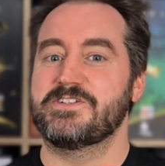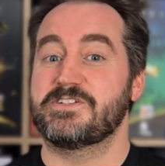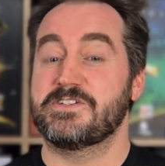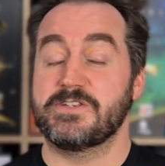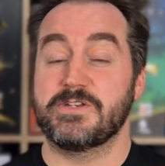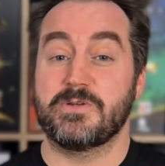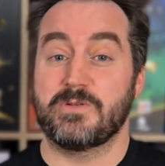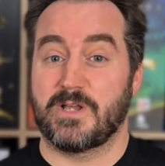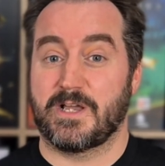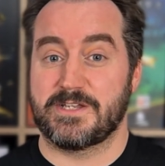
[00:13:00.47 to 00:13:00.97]

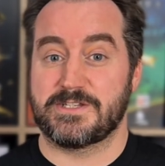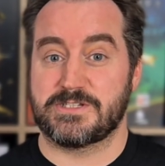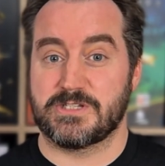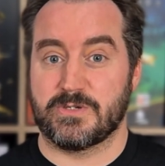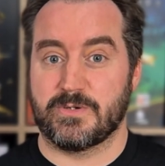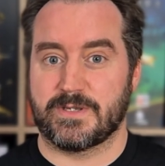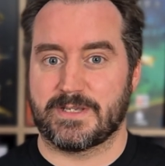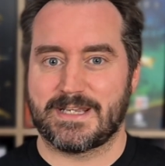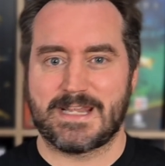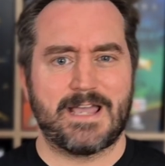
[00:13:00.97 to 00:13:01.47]
you like
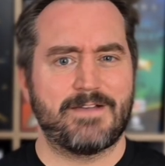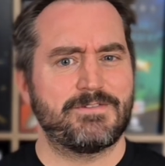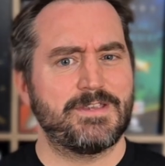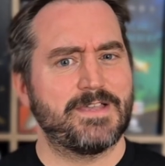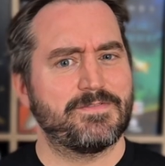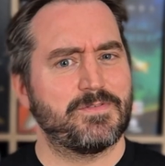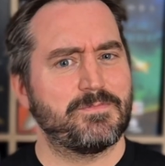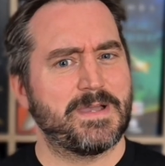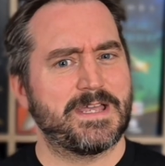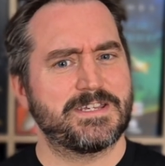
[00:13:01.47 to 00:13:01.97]
doing, and have you
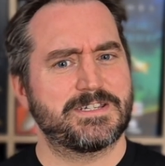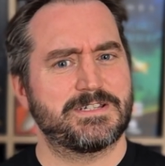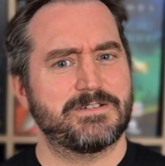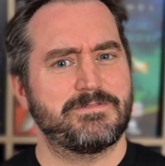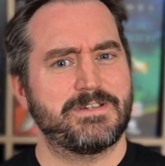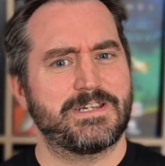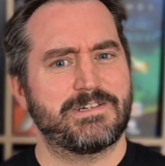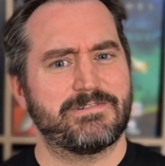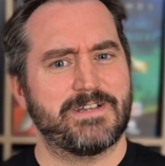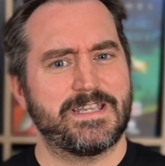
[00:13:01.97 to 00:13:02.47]
ever managed to
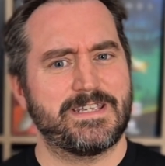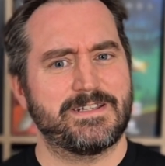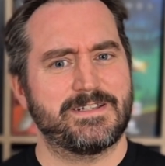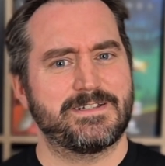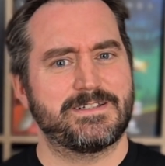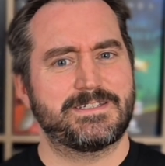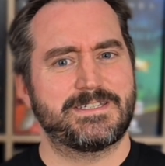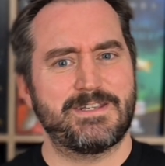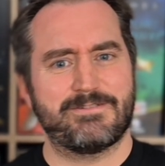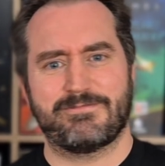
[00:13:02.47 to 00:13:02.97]
recreate
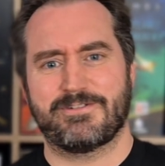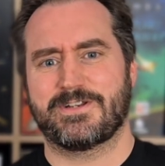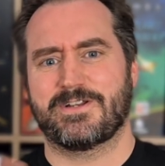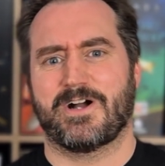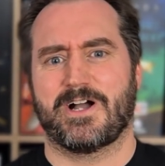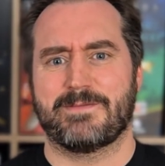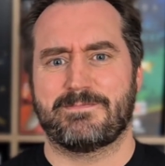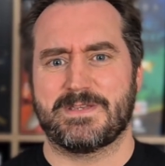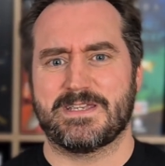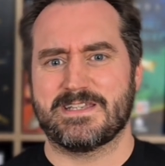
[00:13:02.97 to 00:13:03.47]
different
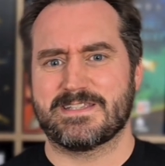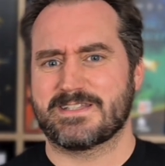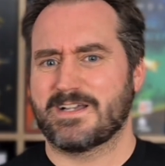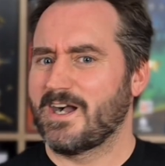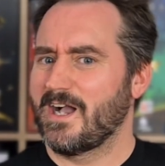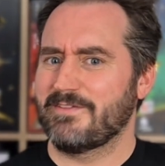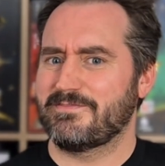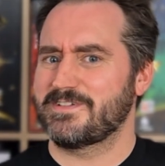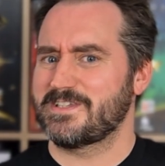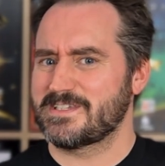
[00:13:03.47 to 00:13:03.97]
IPs that
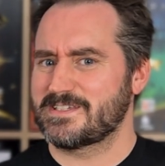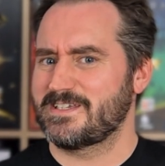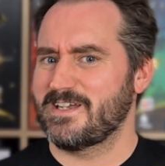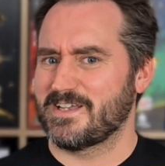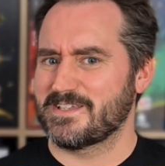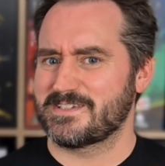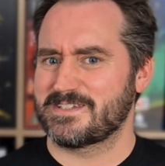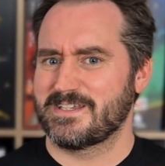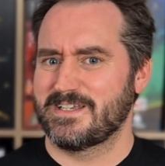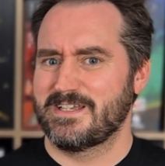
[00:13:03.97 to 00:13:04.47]
I haven't
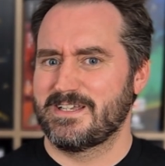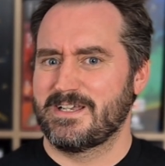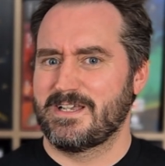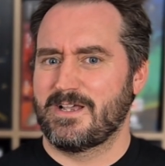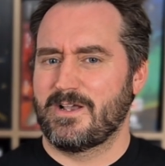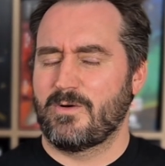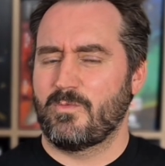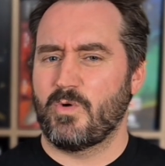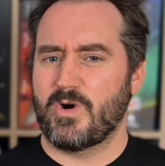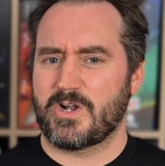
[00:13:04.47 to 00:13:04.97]
discussed?
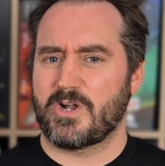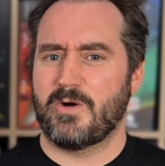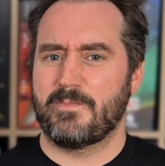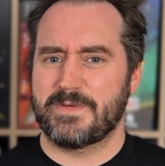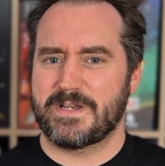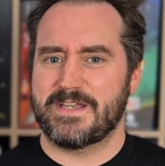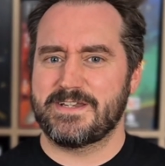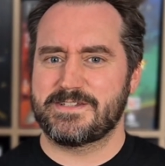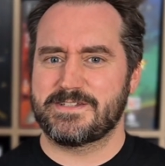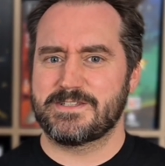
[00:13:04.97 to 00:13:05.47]
What
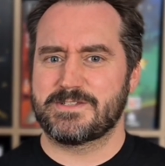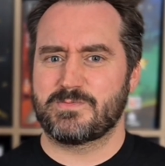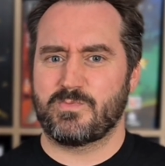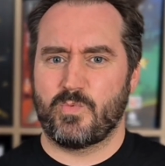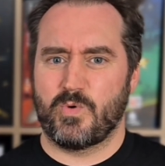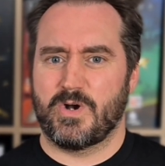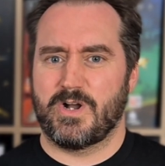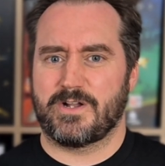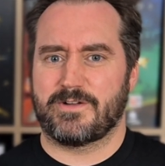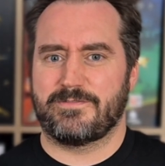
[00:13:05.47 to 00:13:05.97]
combinations
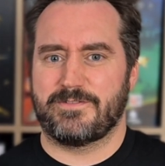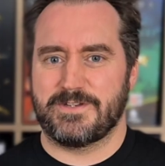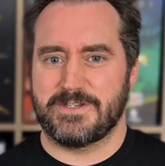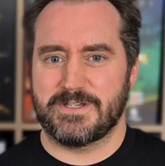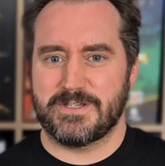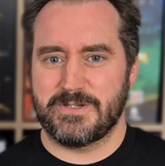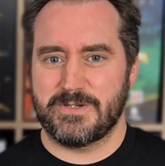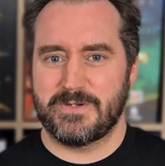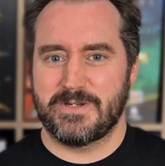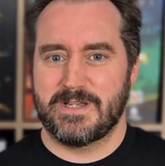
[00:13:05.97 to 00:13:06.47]
work for
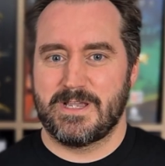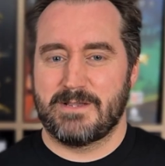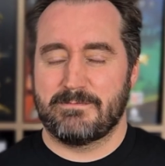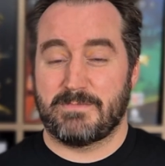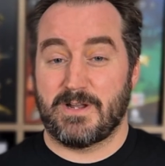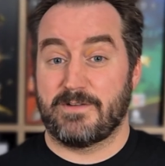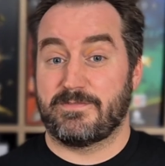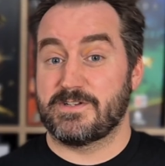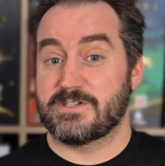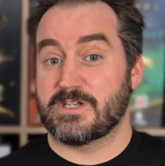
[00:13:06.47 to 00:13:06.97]
you,
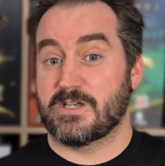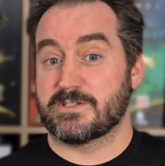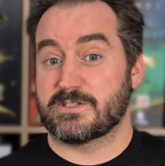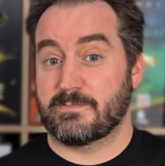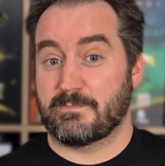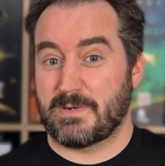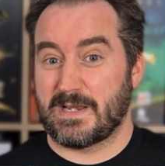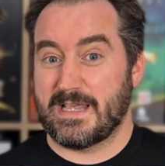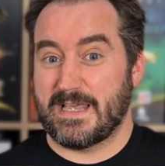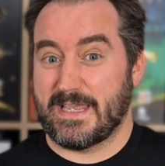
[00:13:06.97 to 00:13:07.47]
both in terms
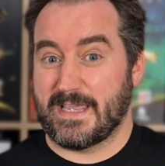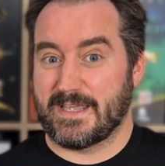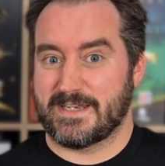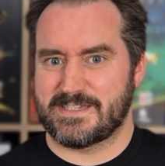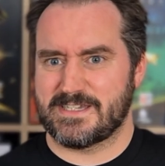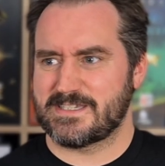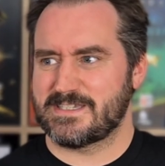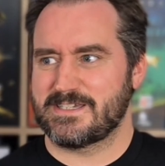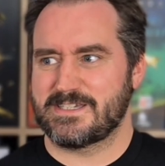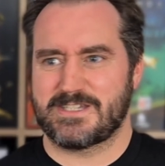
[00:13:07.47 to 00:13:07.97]
of playing and
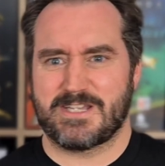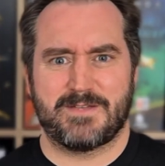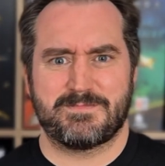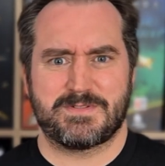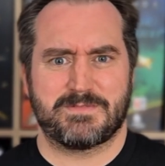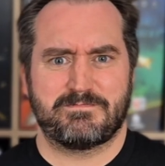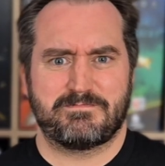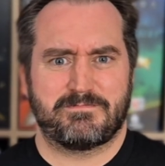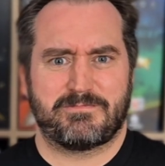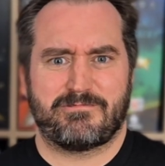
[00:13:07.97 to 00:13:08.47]
just in terms
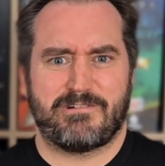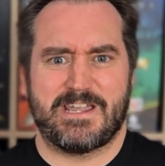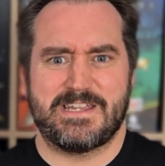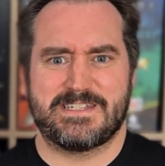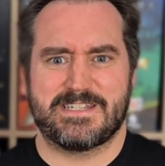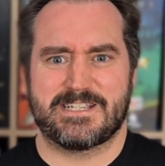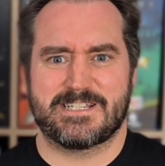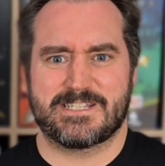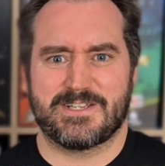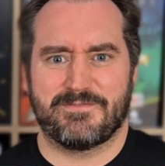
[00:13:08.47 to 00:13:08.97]
of
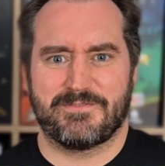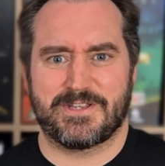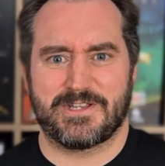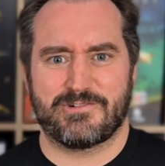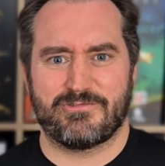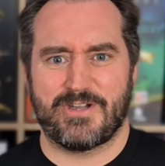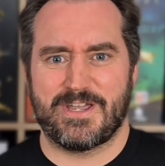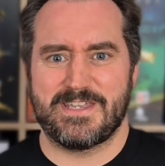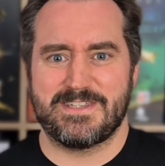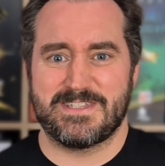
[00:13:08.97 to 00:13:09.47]
creating something
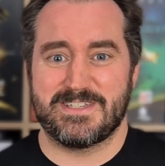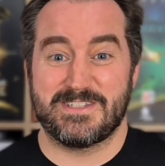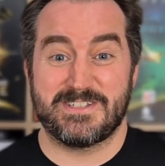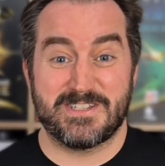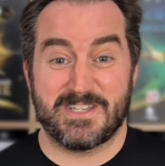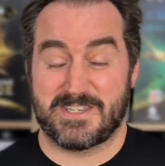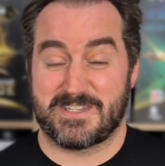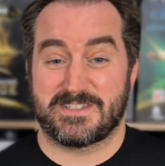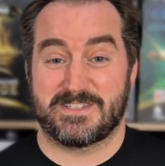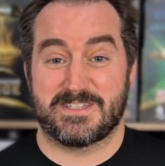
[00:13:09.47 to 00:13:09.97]
crazy
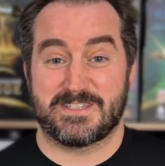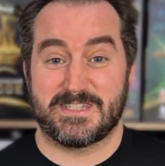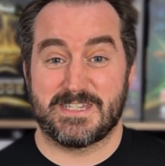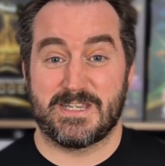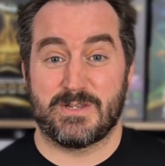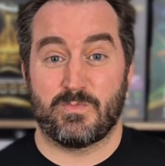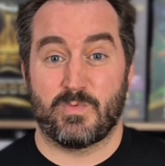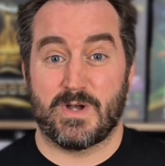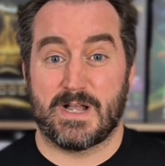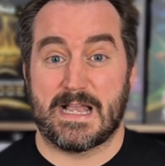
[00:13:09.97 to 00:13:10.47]
just to
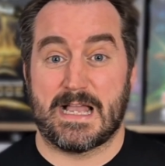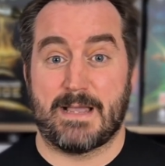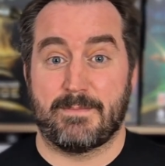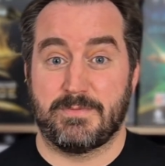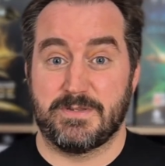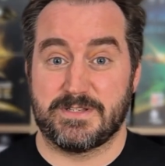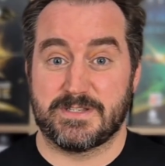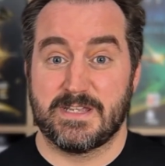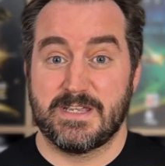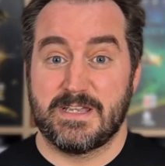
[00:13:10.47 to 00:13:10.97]
see what
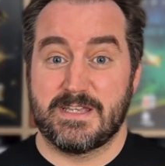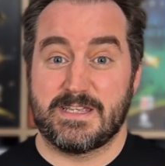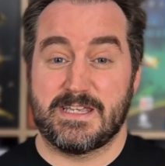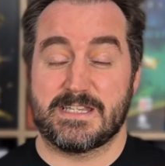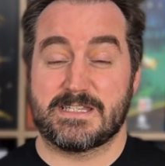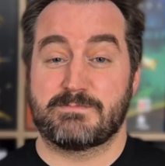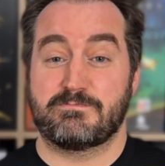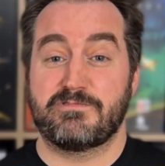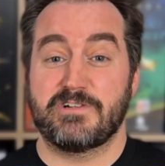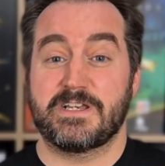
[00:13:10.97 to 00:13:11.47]
happened.
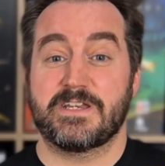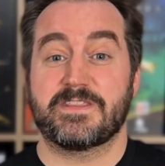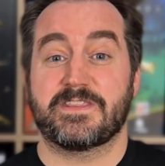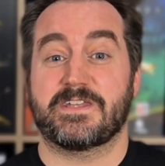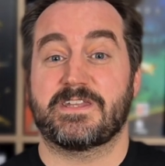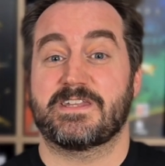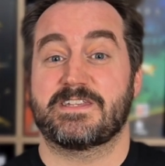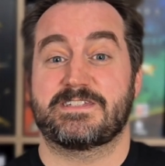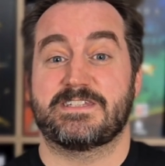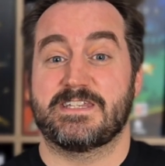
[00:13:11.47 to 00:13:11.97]
It's brilliant
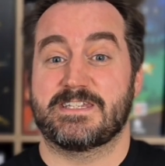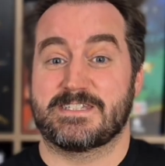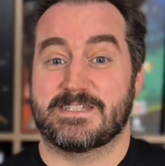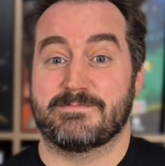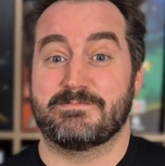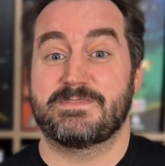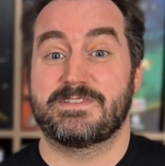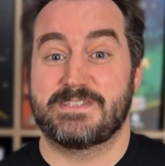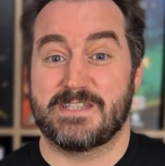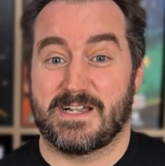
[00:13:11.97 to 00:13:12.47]
that the
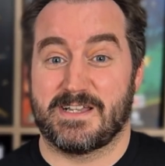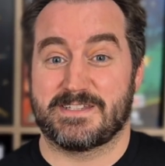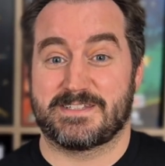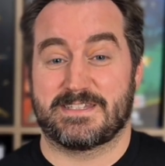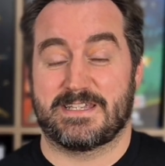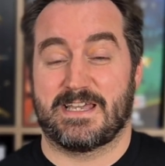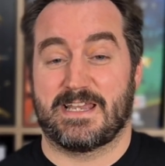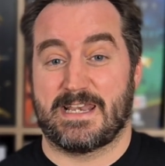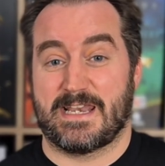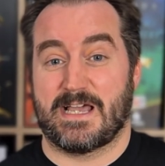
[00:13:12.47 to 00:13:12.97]
system does
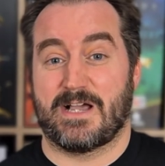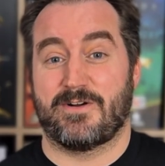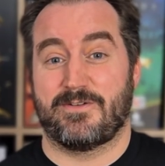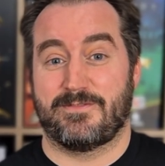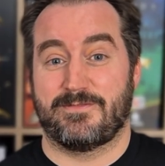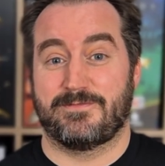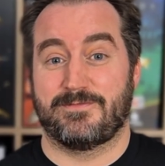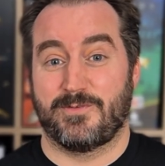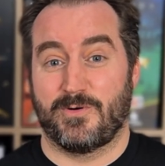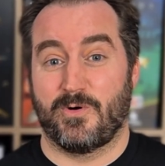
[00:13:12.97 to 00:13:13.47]
allow
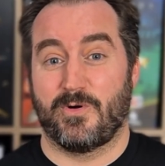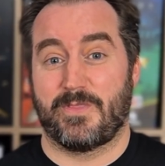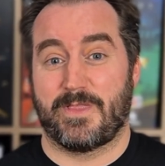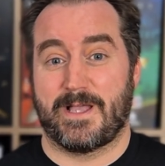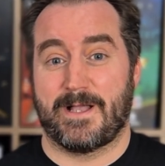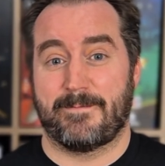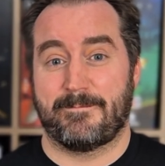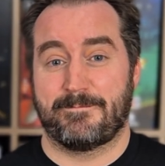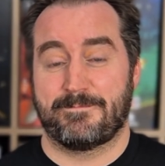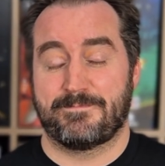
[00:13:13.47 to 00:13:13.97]
for that.